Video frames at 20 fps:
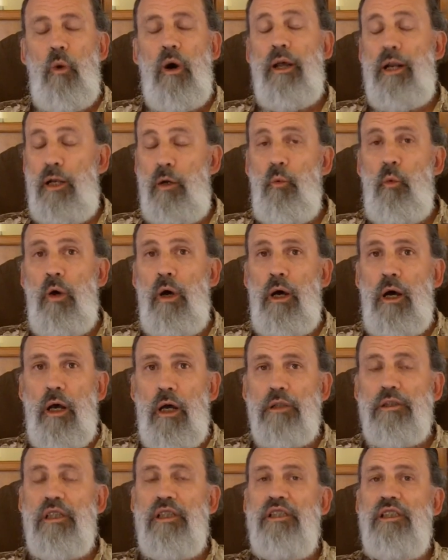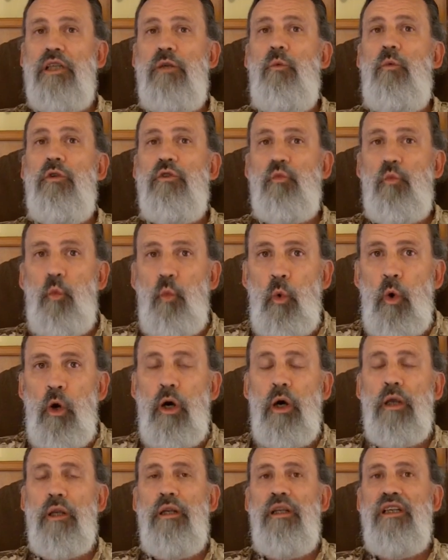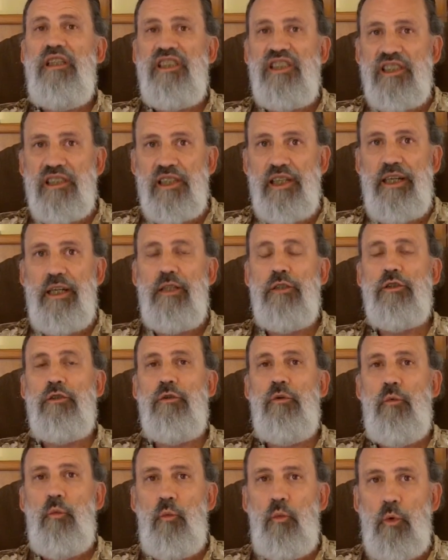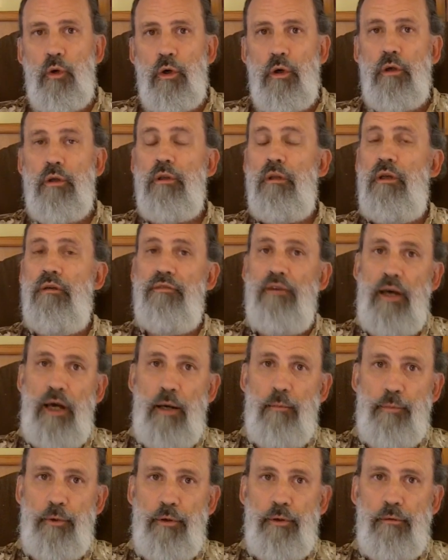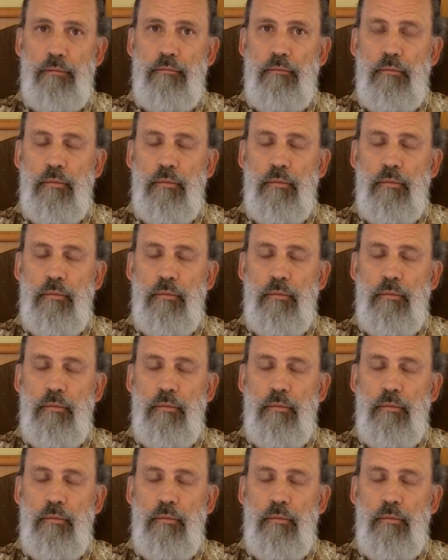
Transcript: And what it was is it was one cent's worth of copper.